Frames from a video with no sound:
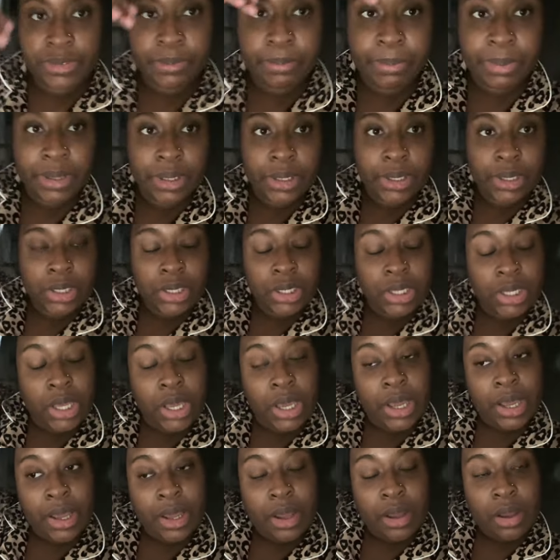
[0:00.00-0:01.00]
But
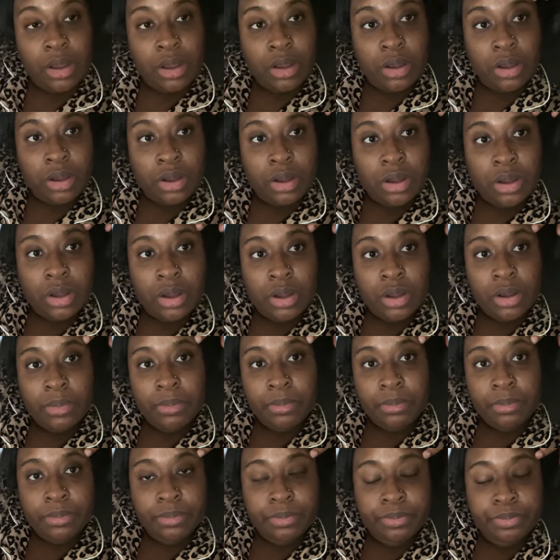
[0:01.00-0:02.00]
yeah,
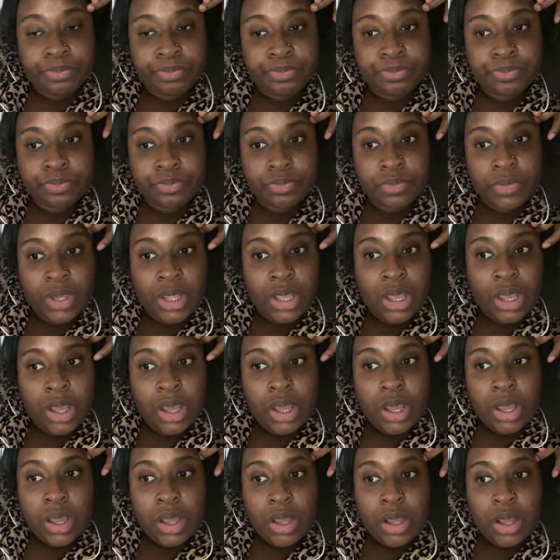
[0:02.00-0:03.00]
um,
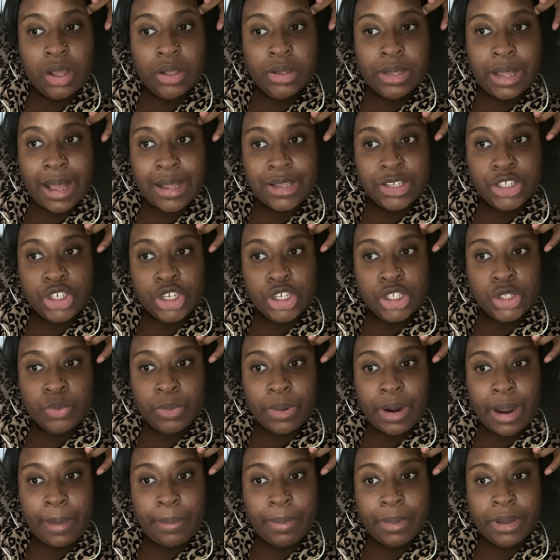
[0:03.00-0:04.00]
that's just what
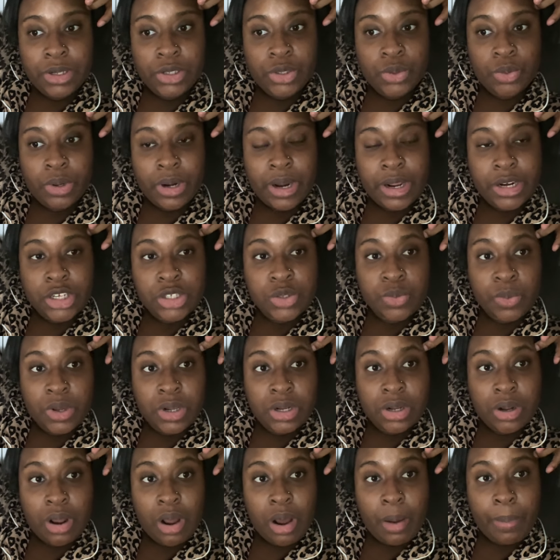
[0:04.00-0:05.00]
I've been doing. I just
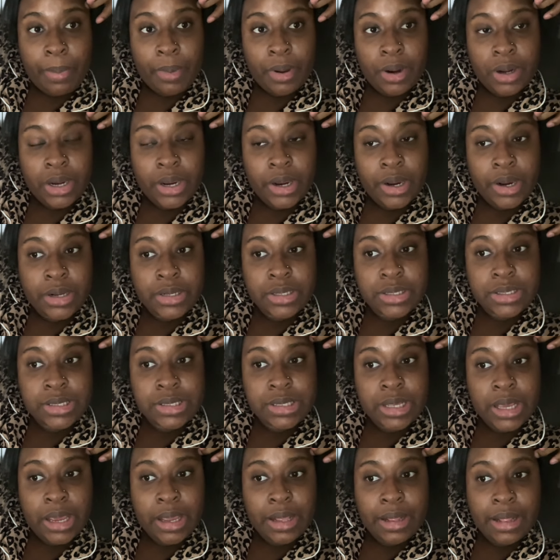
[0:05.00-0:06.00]
wanted to hop on here and
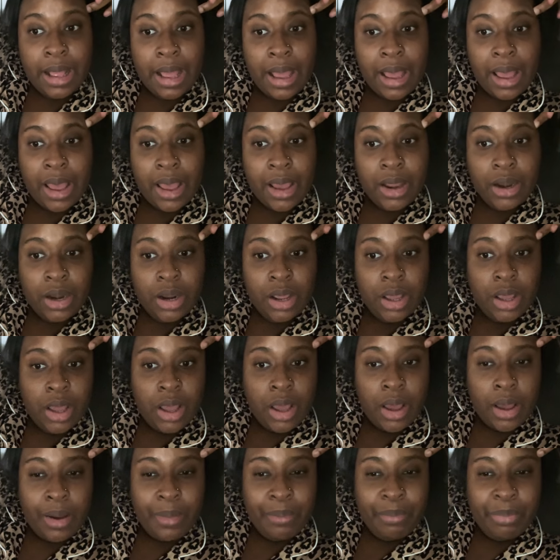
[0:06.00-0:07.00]
say that.
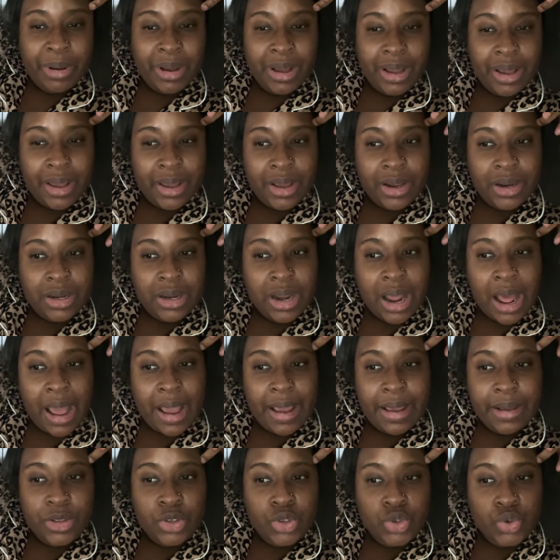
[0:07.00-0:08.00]
But
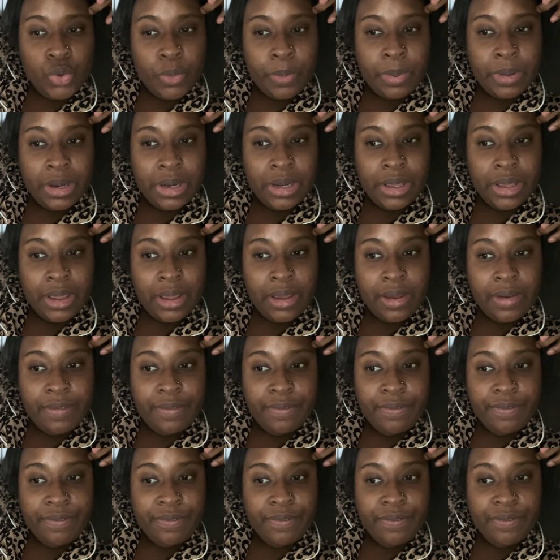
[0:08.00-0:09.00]
I do believe
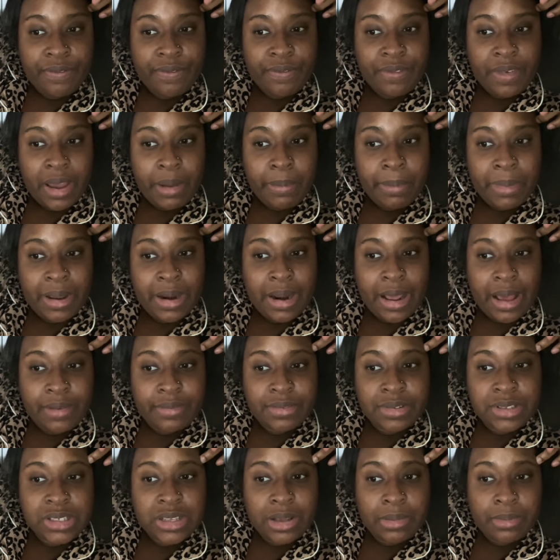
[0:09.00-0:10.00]
I might have
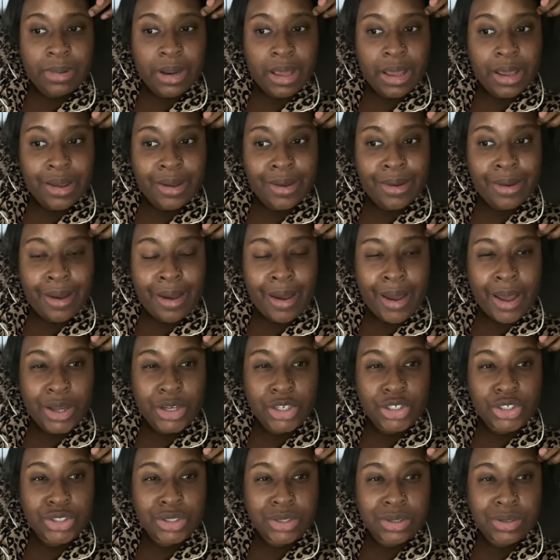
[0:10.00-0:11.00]
some like
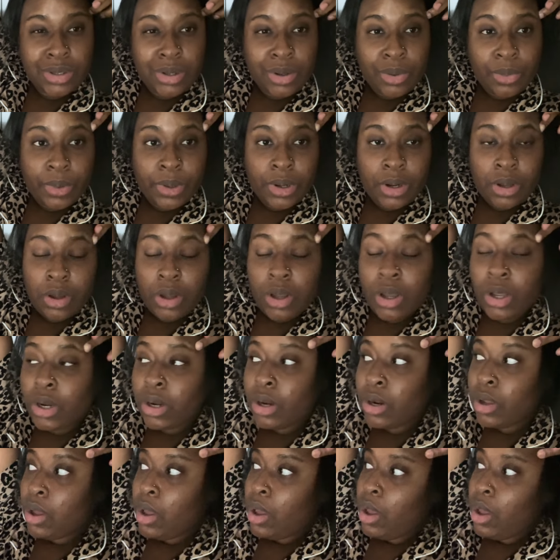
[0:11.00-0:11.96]
action going on.